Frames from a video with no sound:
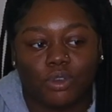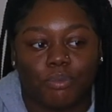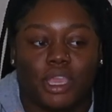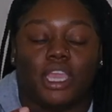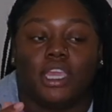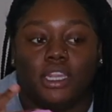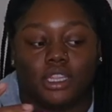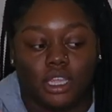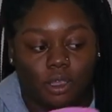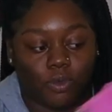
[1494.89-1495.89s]
you can make
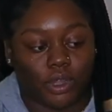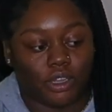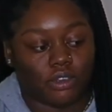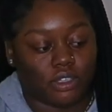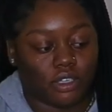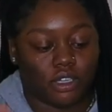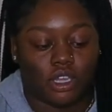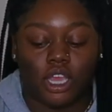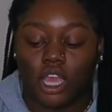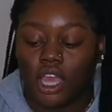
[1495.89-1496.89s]
anything work.
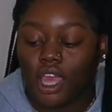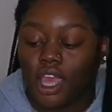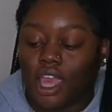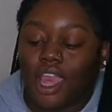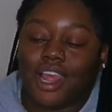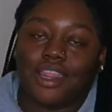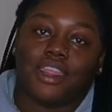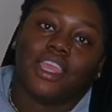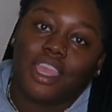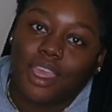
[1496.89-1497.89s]
And
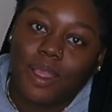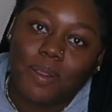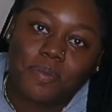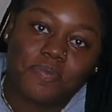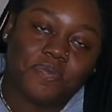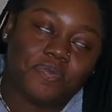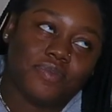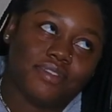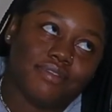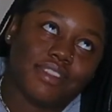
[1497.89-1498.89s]
then,
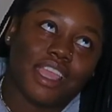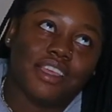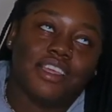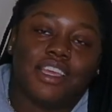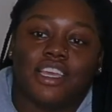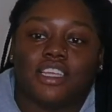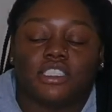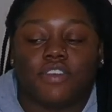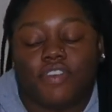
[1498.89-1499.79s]
to